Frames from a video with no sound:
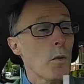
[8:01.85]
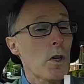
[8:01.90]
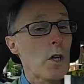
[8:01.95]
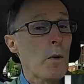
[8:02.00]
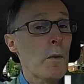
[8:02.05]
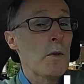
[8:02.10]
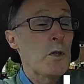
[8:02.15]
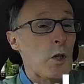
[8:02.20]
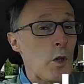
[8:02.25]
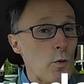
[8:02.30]

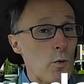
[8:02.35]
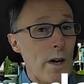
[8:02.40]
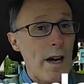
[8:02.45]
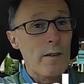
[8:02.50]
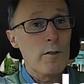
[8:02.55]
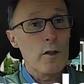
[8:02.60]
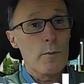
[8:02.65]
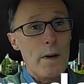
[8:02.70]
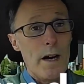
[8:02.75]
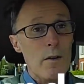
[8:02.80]
coming to a
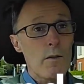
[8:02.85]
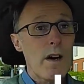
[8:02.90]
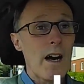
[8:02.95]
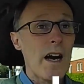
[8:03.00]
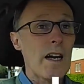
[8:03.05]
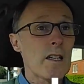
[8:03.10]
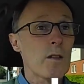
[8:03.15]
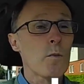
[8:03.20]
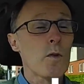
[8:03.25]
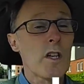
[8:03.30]
roundabout
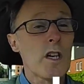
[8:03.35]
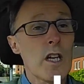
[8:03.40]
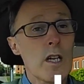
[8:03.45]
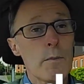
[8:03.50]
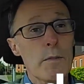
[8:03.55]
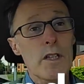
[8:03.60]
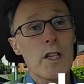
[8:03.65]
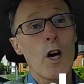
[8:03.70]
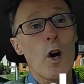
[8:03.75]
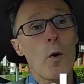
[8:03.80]
and we're going to
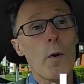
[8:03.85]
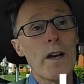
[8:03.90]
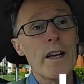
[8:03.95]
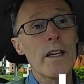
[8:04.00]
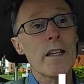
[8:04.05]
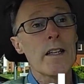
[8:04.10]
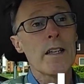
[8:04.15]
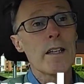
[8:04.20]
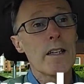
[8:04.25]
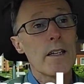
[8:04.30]
be going